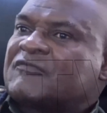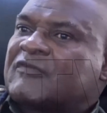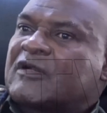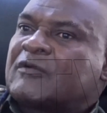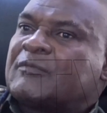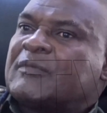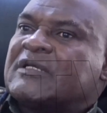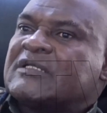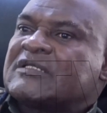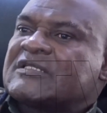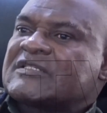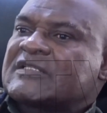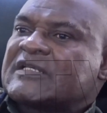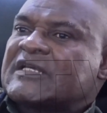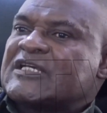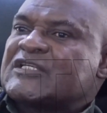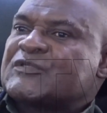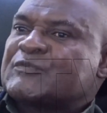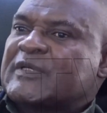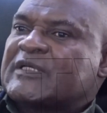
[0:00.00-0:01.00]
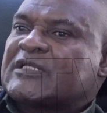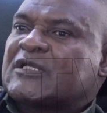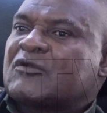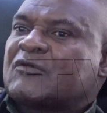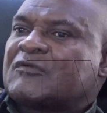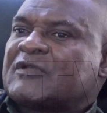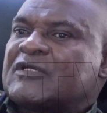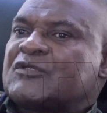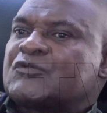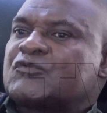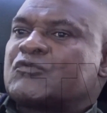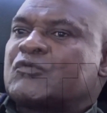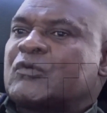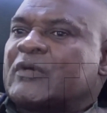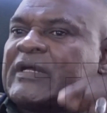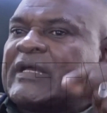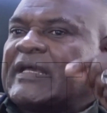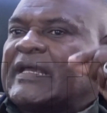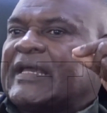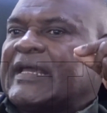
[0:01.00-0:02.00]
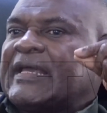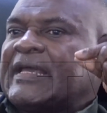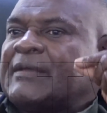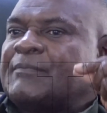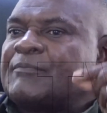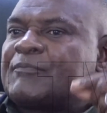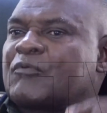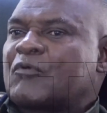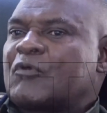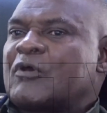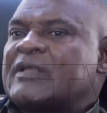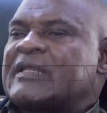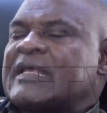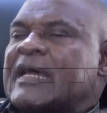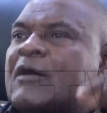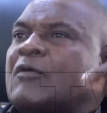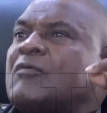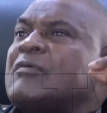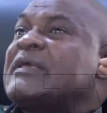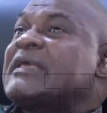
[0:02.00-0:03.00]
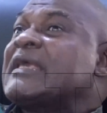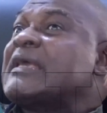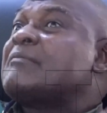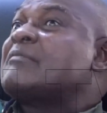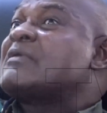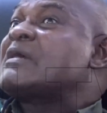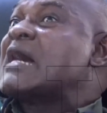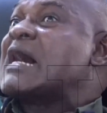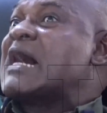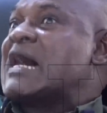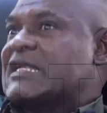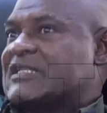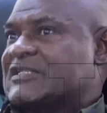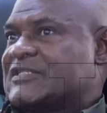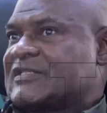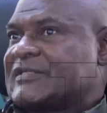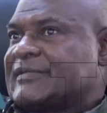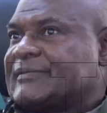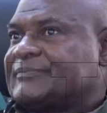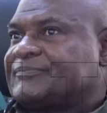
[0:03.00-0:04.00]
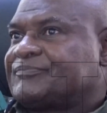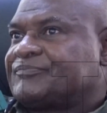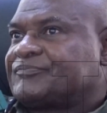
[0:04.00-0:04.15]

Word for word: environment, it is expected of them to employ their own game guards